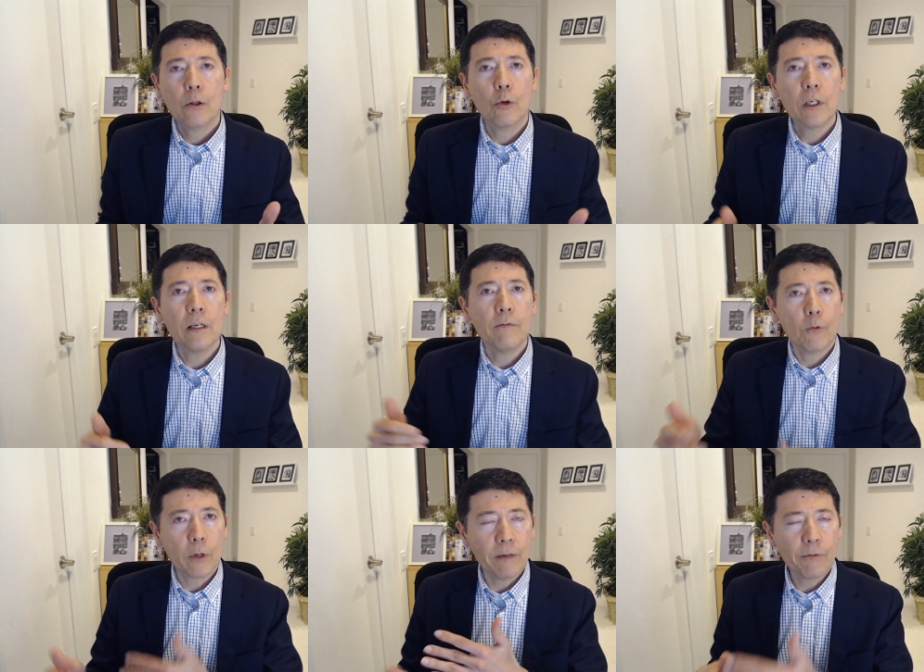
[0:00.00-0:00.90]
looking
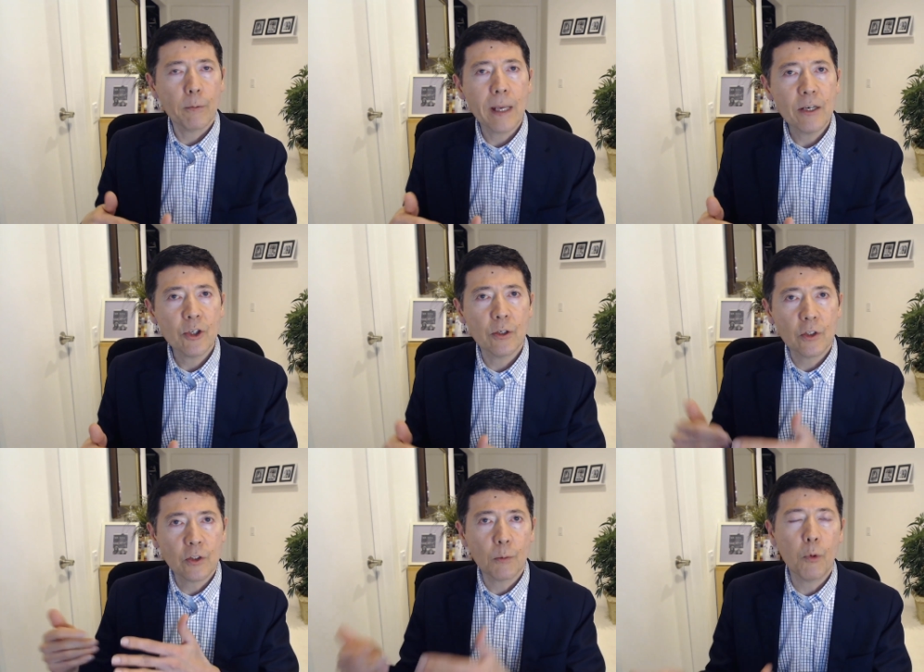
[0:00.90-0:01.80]
for information
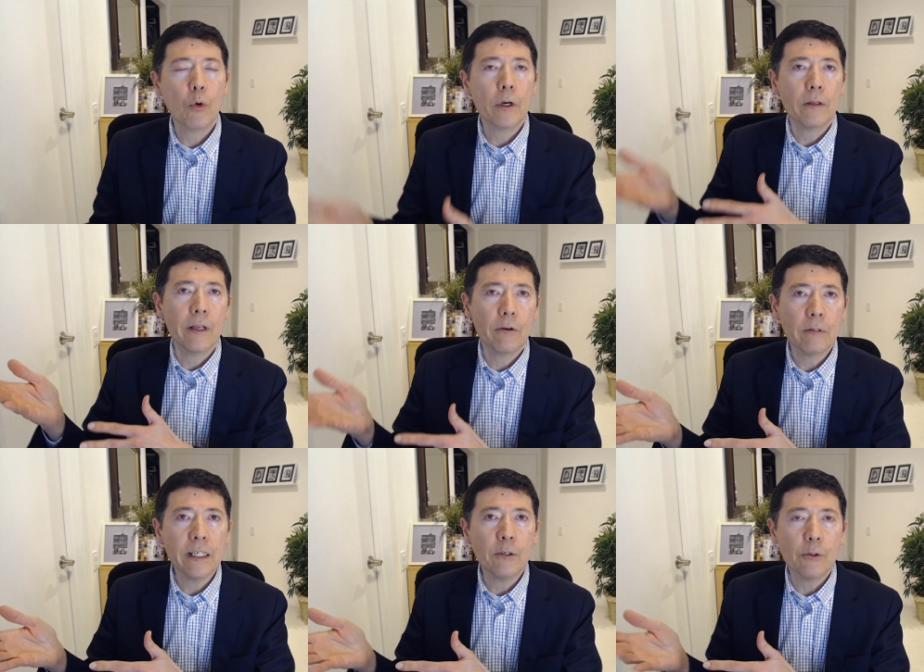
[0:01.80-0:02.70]
to support their
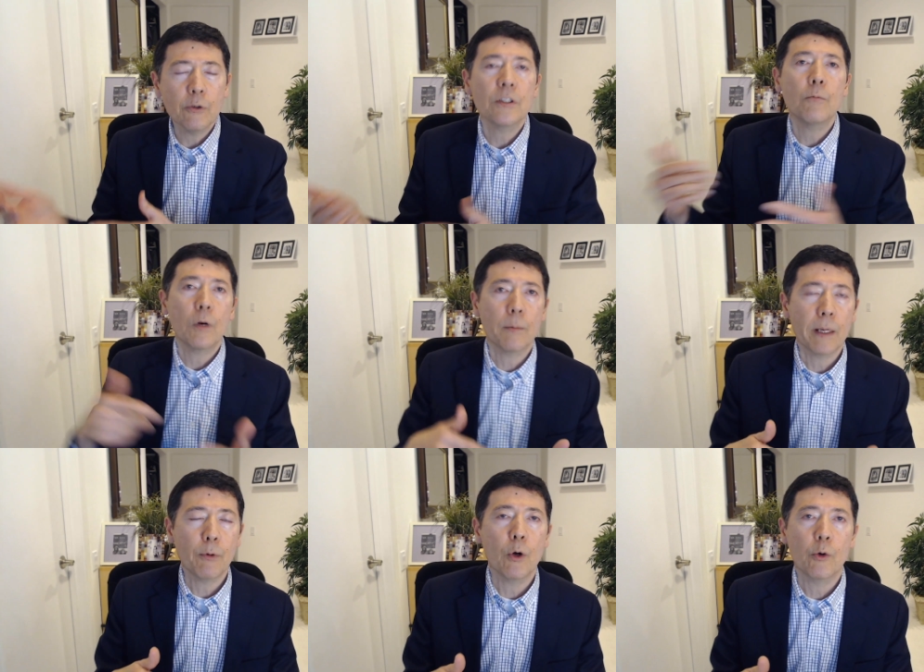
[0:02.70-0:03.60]
leader who's in one of
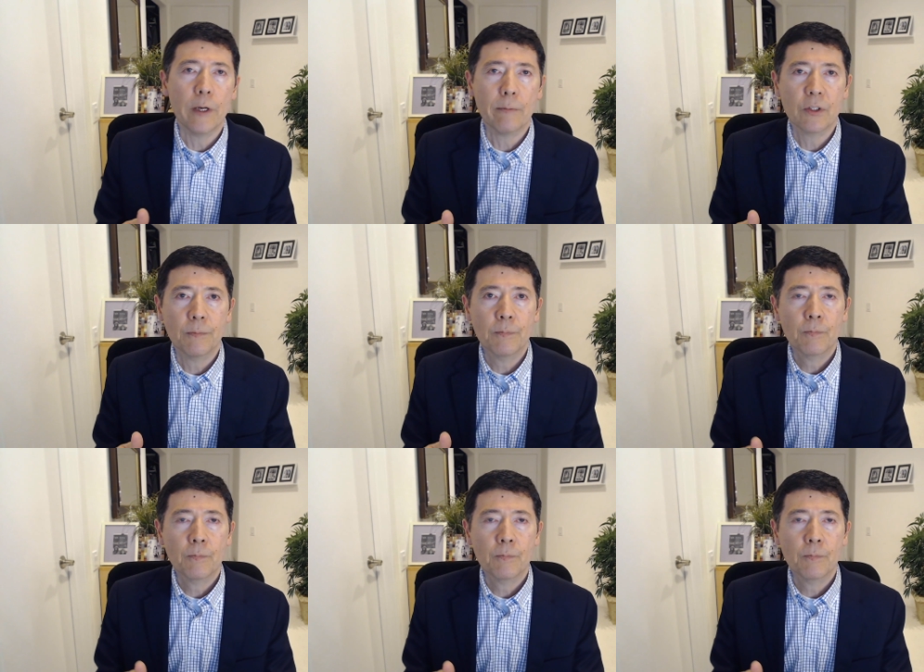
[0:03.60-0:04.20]
my programs.